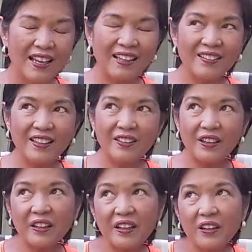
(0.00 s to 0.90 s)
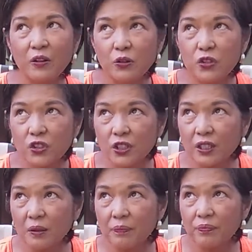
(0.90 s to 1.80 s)
And then they're gonna use
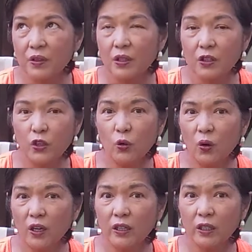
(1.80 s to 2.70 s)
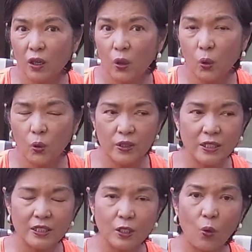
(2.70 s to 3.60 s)
QR code,
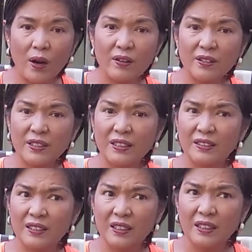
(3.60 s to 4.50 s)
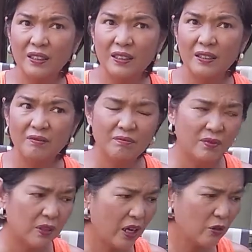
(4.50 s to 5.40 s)
that's quarantine.
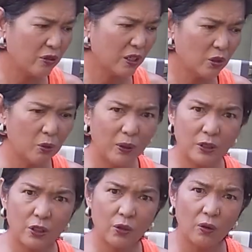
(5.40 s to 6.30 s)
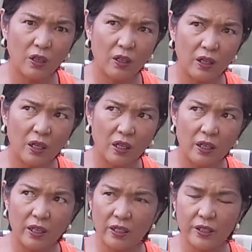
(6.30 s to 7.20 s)
I do not know what
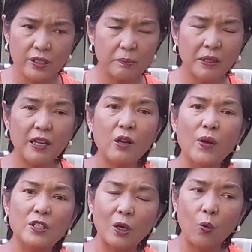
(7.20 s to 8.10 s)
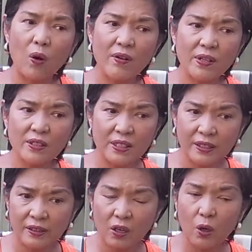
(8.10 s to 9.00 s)
QRR is, but anyway, it's a
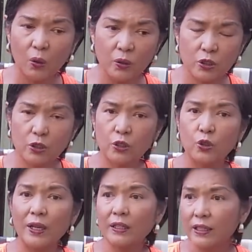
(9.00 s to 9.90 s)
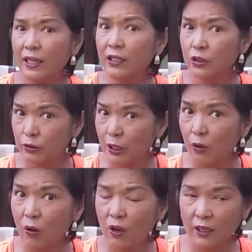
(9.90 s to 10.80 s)
quarantine code to get into the
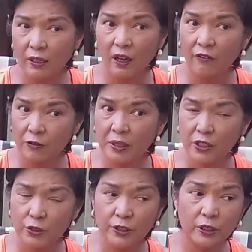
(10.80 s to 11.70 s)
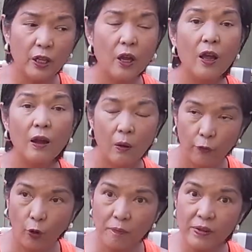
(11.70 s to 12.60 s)
local government unit.
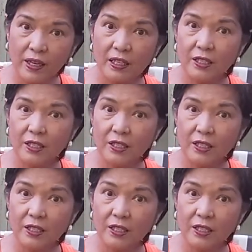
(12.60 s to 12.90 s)
For me,